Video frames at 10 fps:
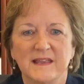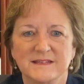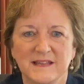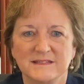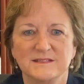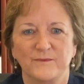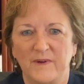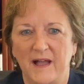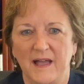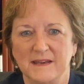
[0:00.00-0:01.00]

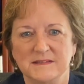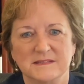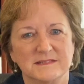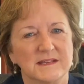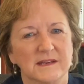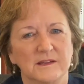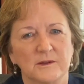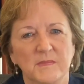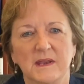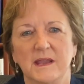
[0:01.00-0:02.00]
testified in the Senate
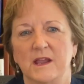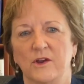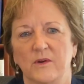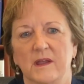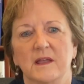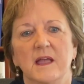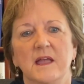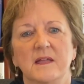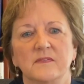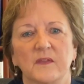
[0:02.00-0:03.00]
committee hearing
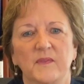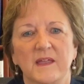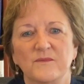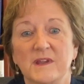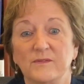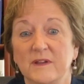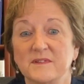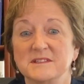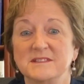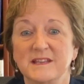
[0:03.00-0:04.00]
that they have never
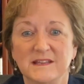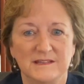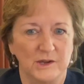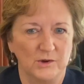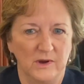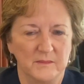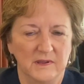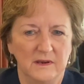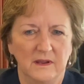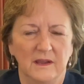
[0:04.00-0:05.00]
even seen the
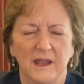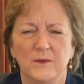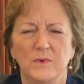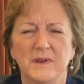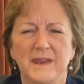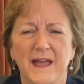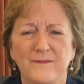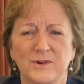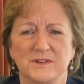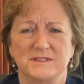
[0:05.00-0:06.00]
agreement and will
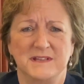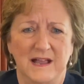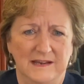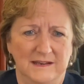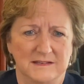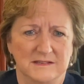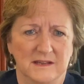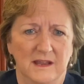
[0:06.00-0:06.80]
never sign it,